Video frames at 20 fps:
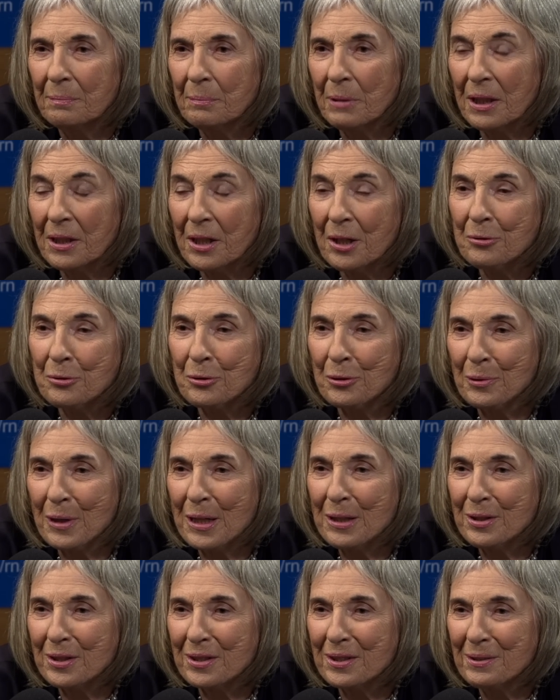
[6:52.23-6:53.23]
But I don't
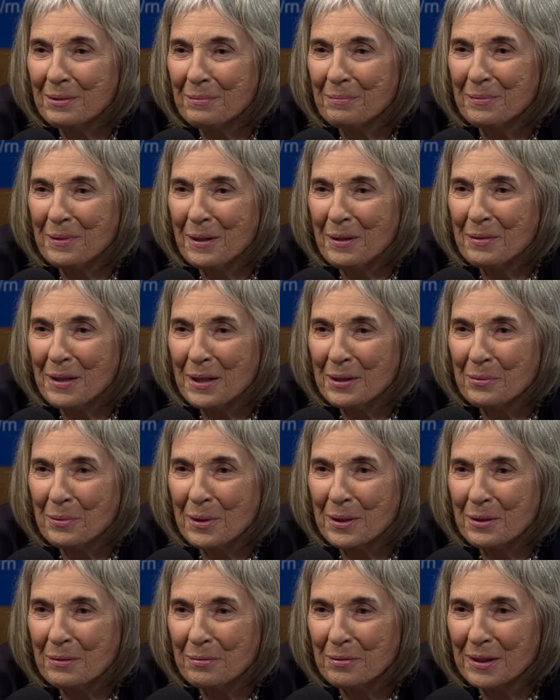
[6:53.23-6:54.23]
regret it. I've had a
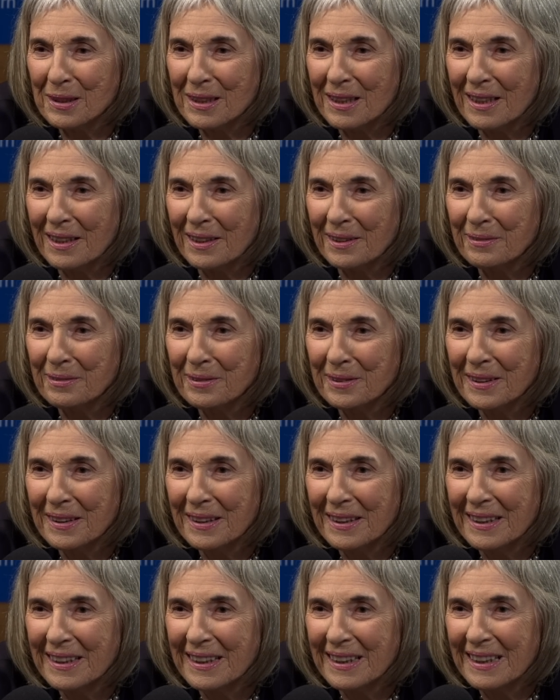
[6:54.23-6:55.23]
wonderful life
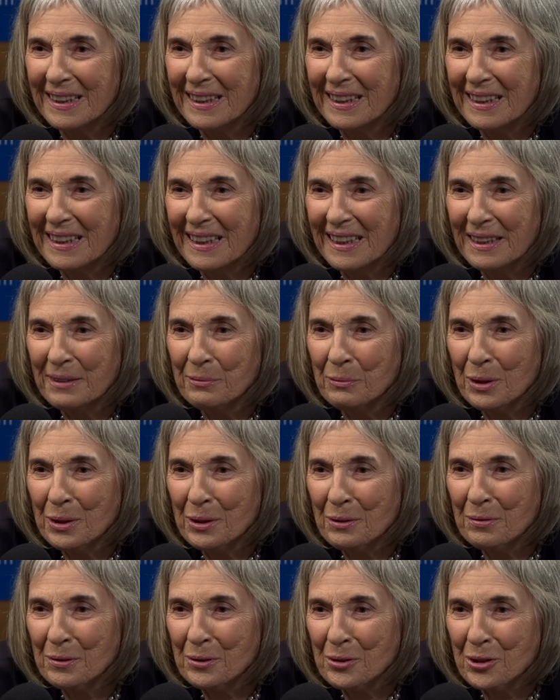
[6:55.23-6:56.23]
and
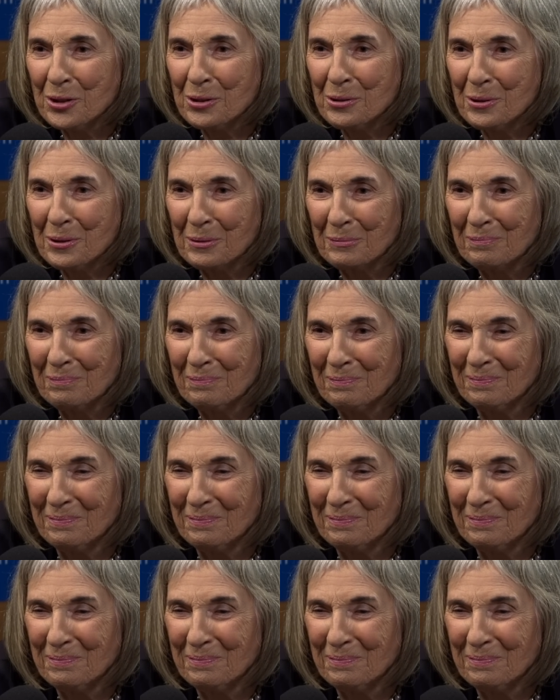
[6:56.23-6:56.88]
wonderful children.